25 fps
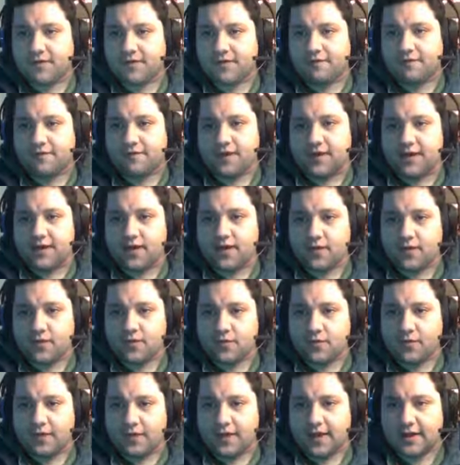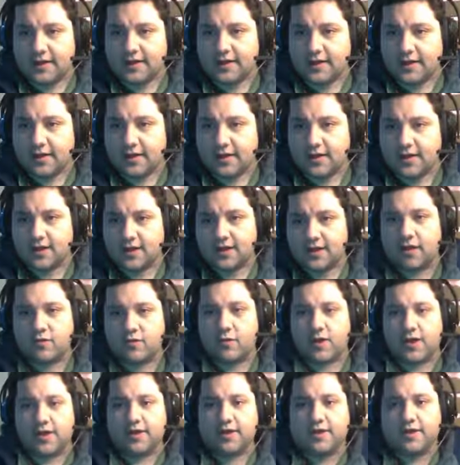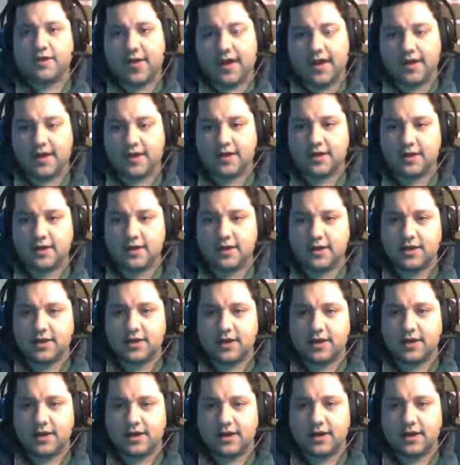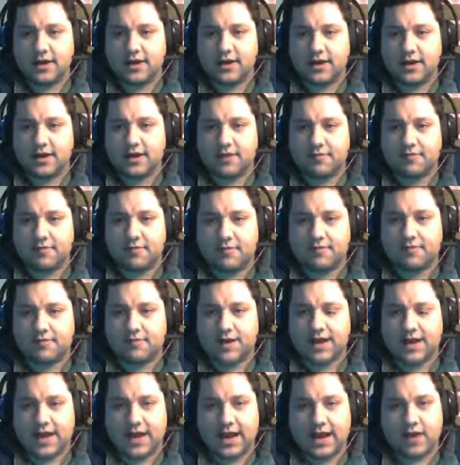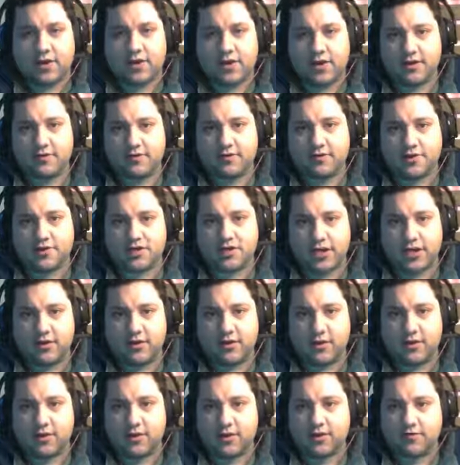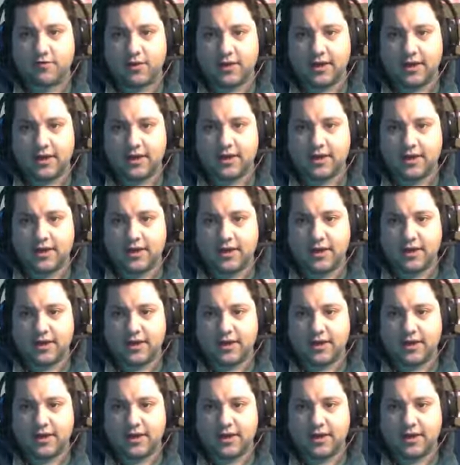a video that uh, I want to thank uh, my friend Aaron for sharing with me.